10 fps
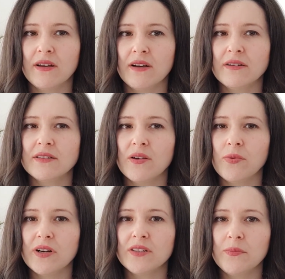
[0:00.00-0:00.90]
as they
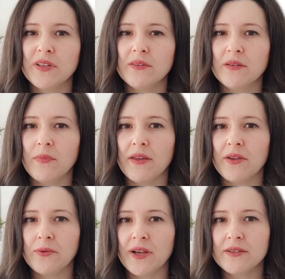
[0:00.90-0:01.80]
were adopted by the
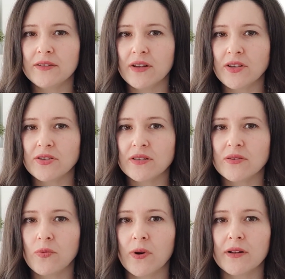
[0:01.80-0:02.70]
United Nations
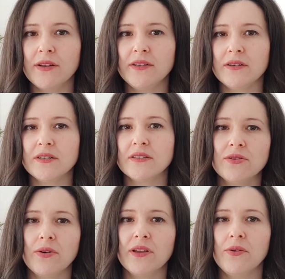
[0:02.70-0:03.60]
World Leaders
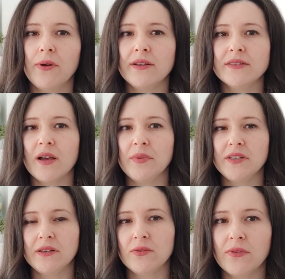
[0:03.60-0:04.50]
for the UN Summit
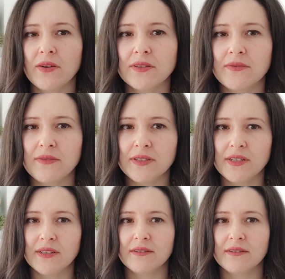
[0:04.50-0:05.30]
in 2015.